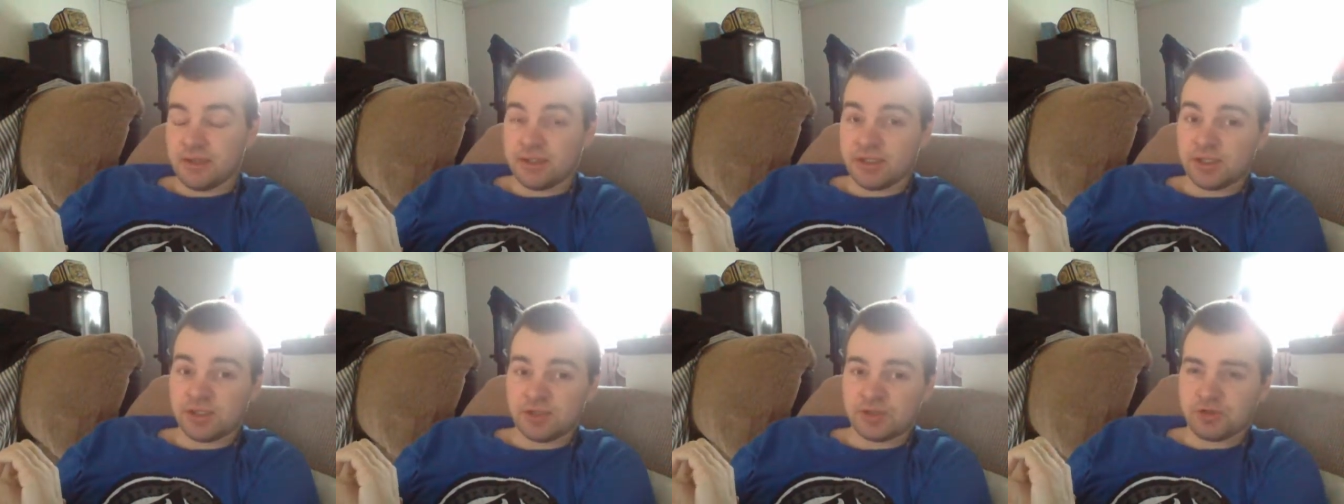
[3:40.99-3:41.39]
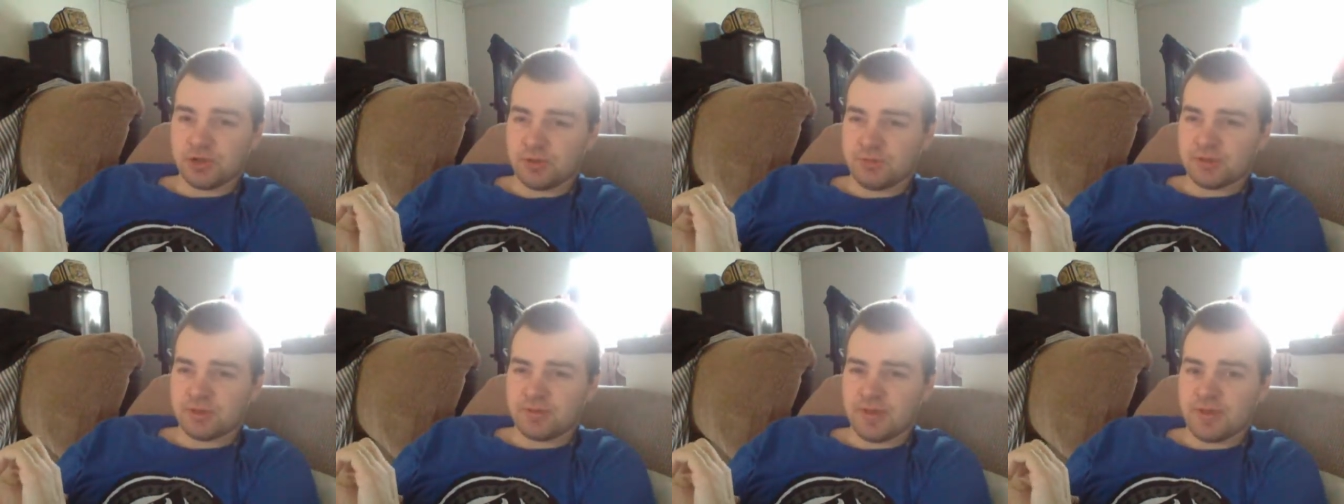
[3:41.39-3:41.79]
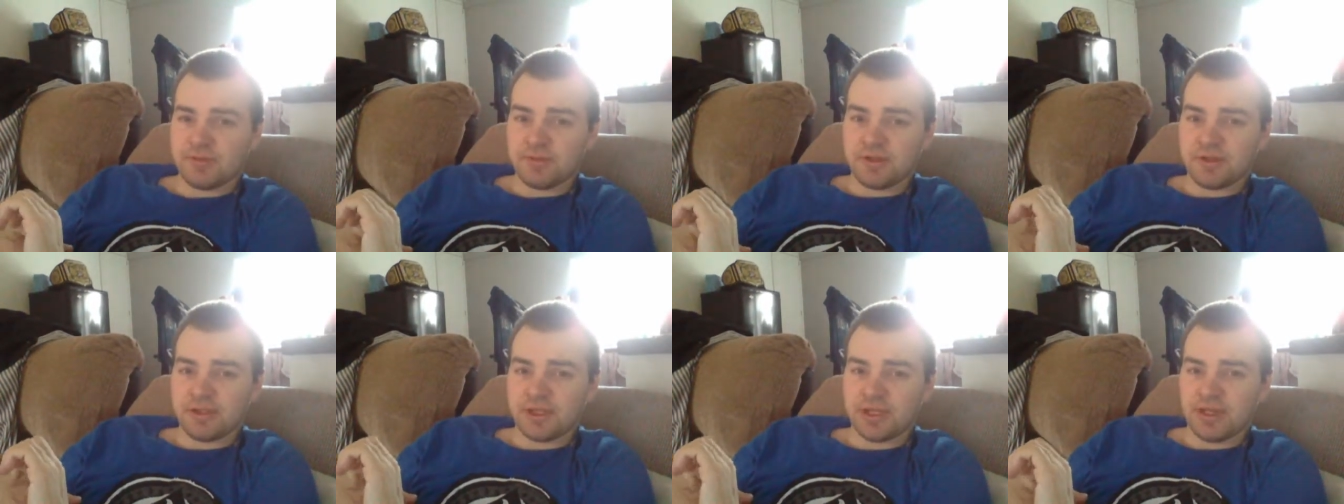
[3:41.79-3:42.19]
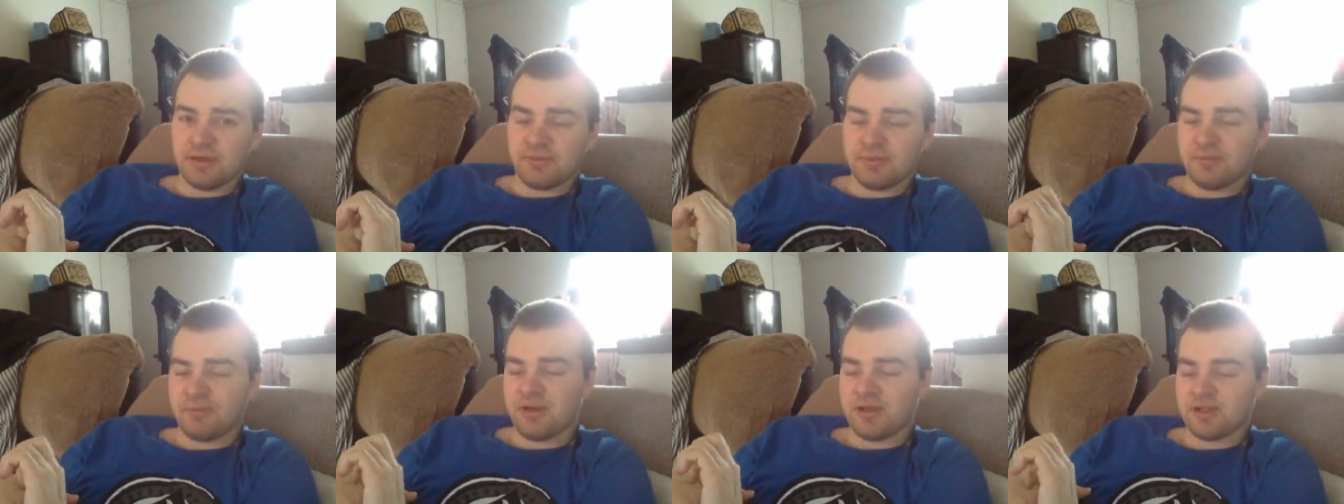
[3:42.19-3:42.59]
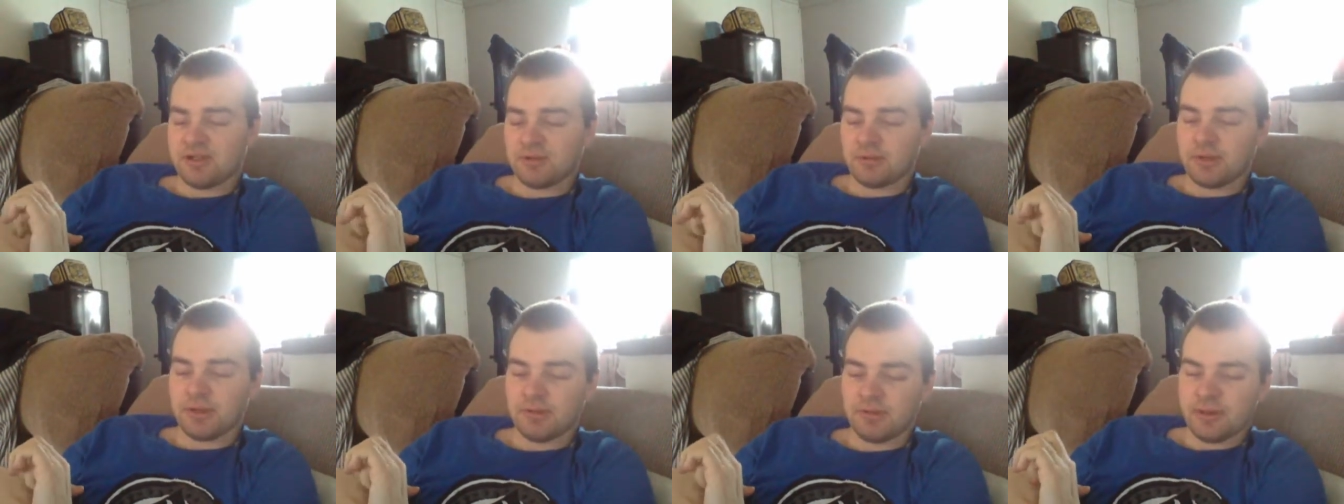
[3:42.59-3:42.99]
I did streams of them the other day. I've been meaning
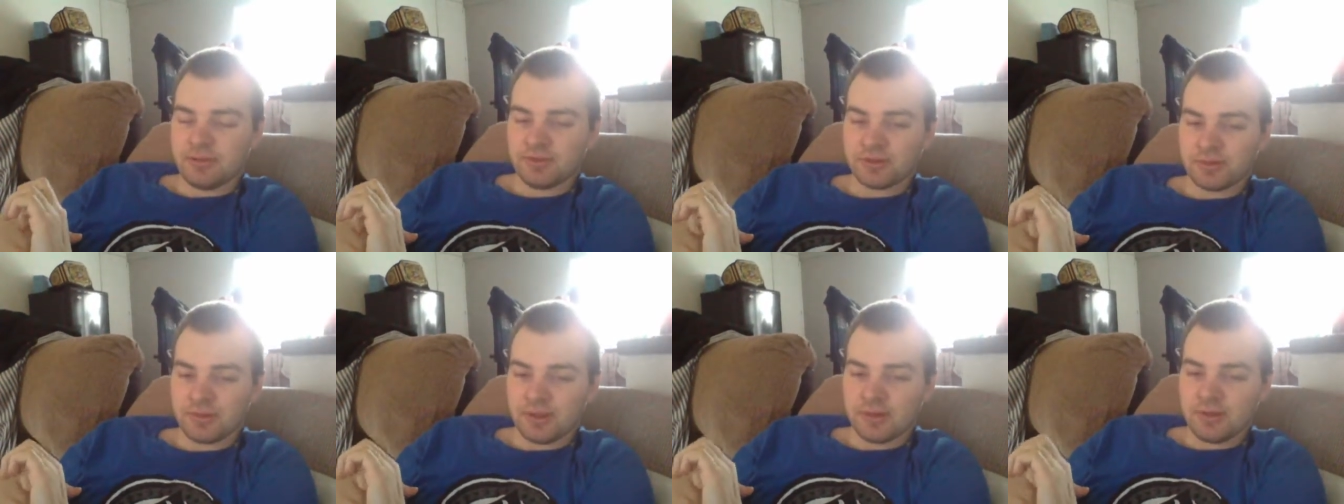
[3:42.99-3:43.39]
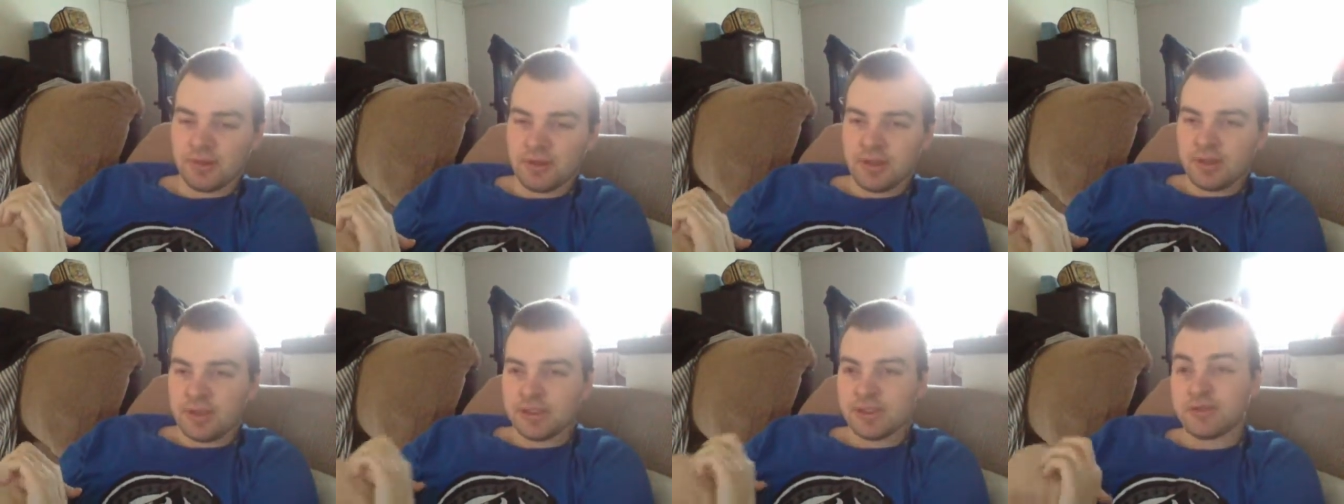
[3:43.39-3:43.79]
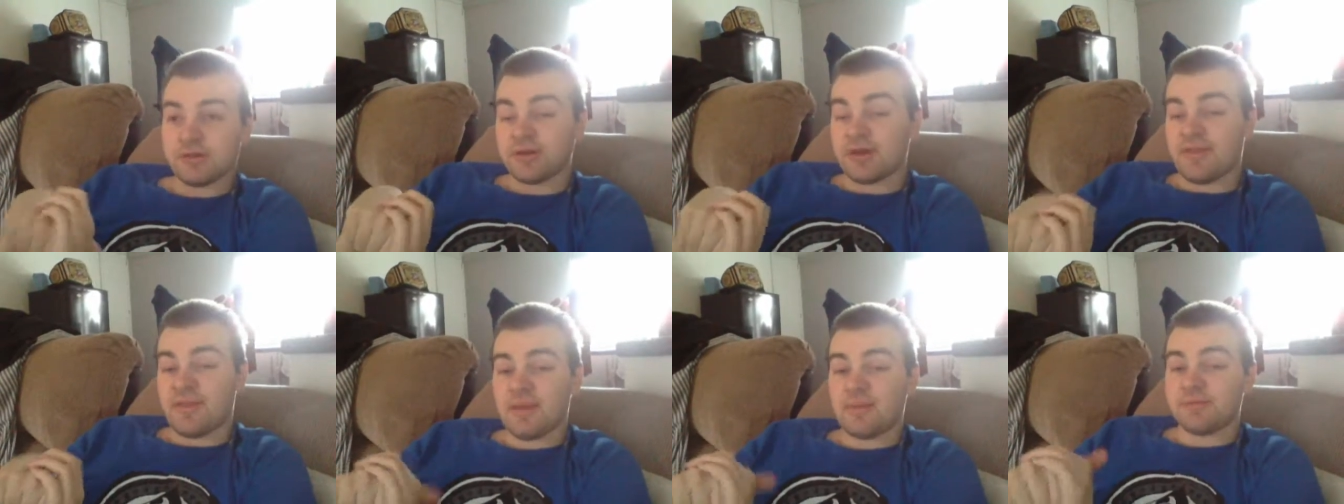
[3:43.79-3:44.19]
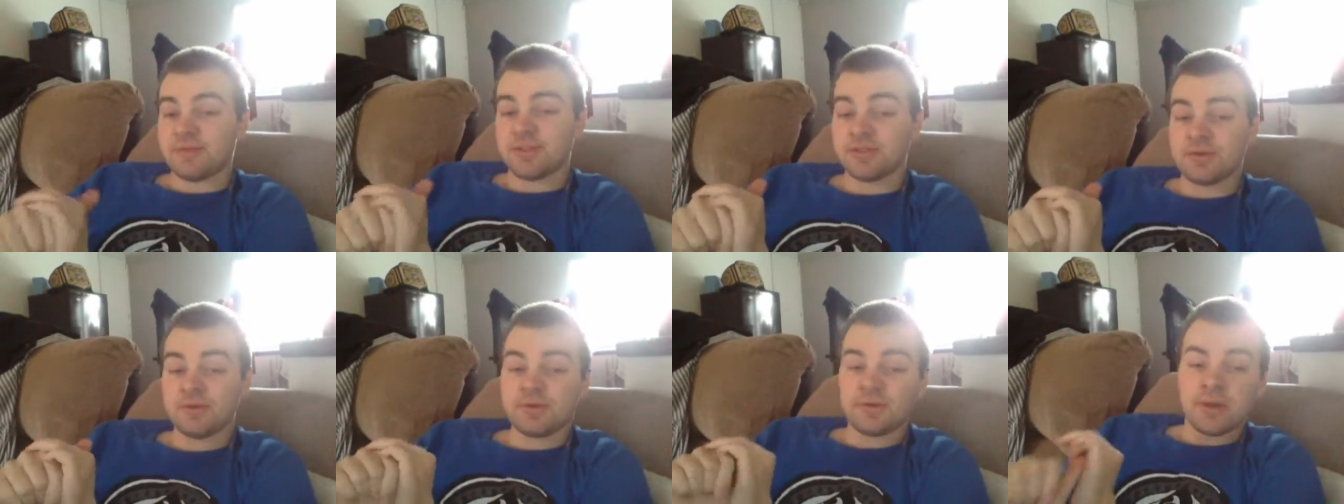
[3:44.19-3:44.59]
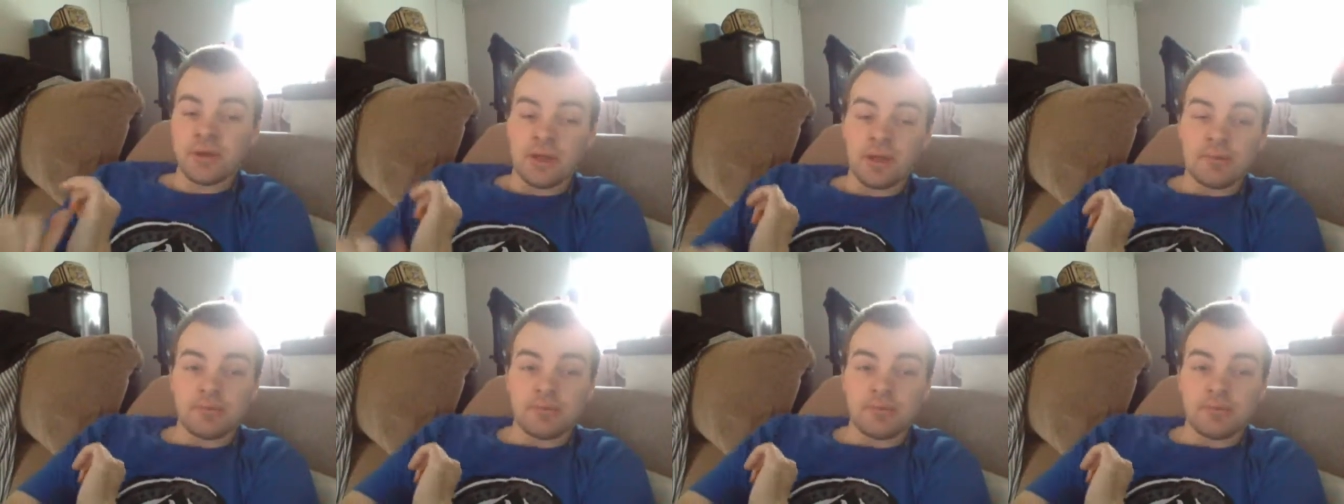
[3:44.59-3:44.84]
to upload them as well, so you'll get them soon.